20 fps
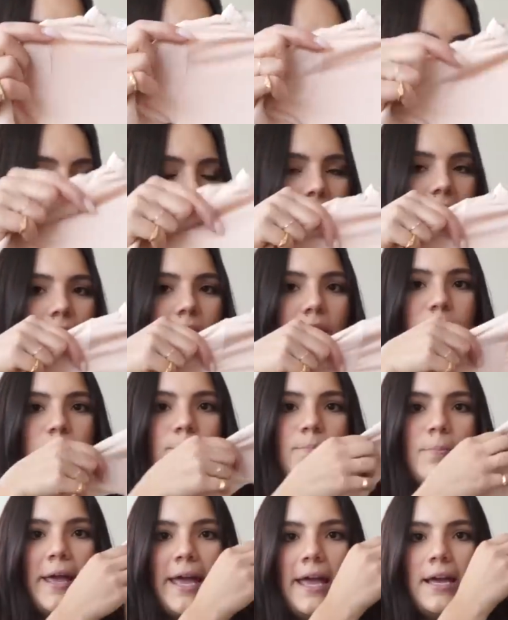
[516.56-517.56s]
little like
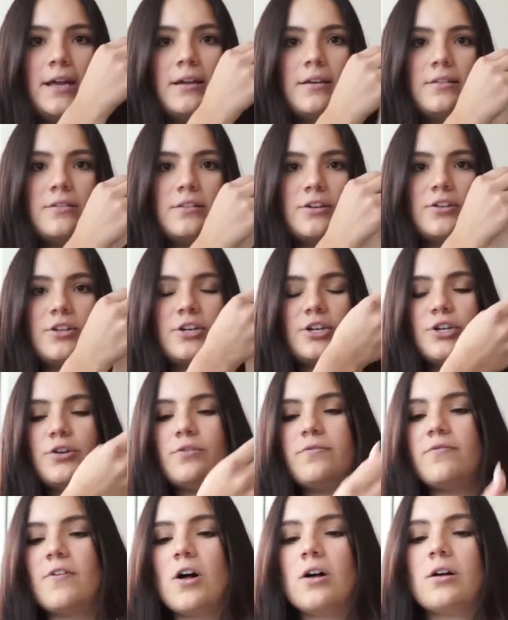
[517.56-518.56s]
pink. They're their
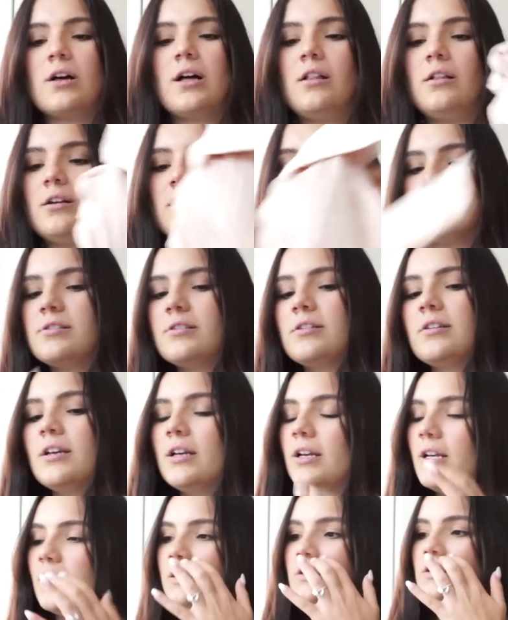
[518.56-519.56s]
new fall colors.
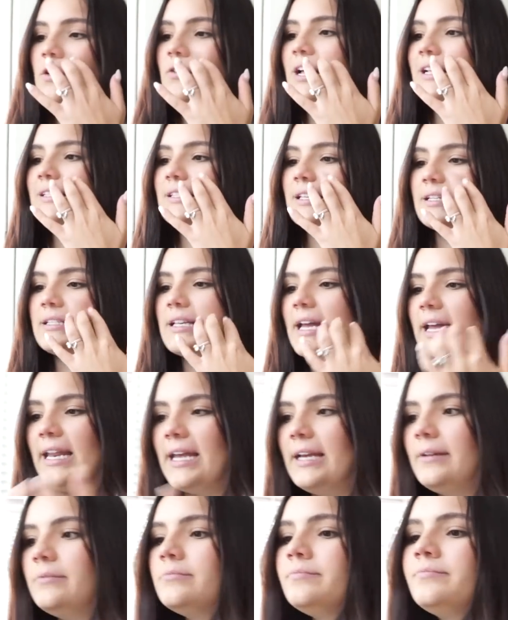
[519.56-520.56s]
So that's
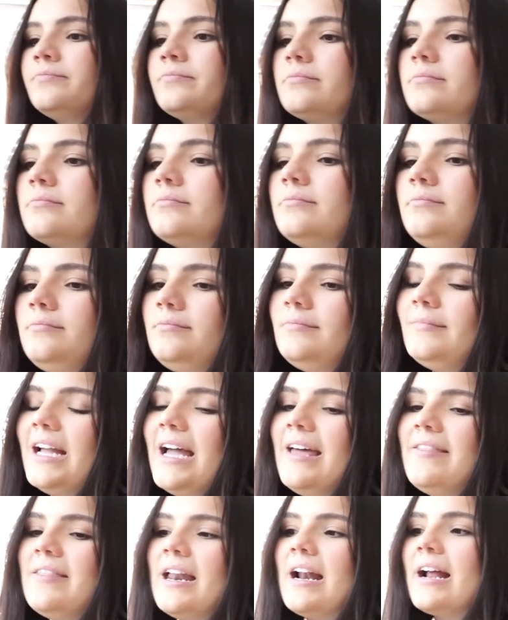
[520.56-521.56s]
exciting.
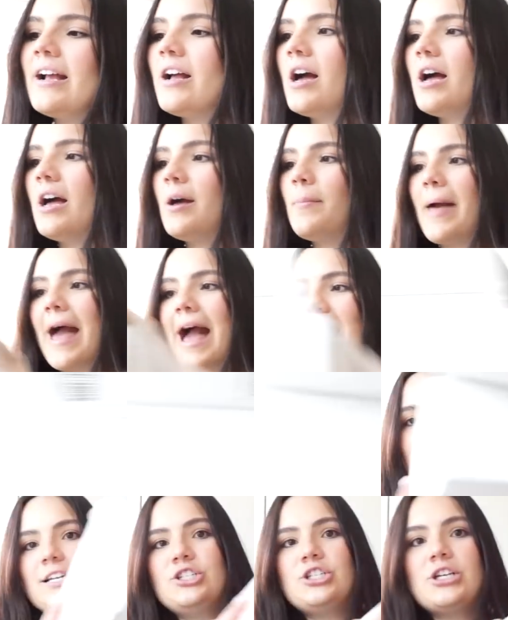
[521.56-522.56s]
And then I got a
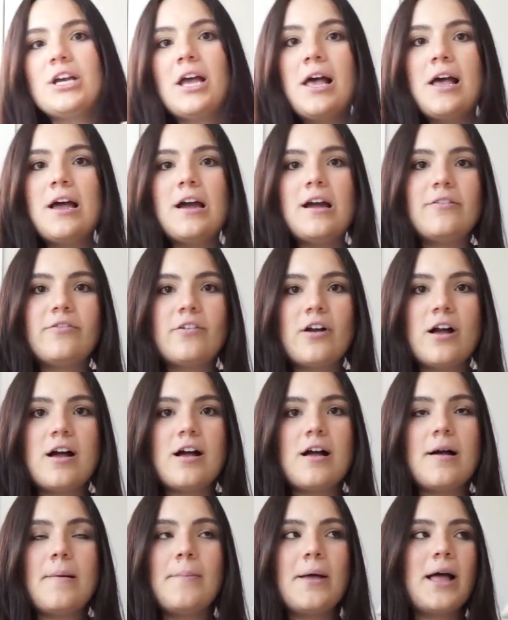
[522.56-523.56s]
package
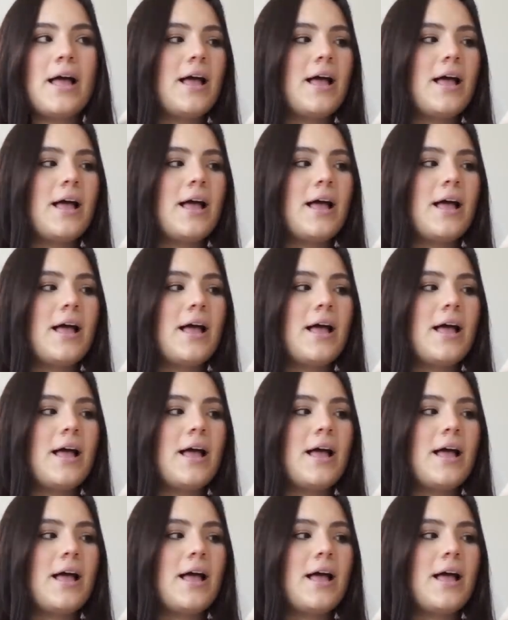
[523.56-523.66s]
from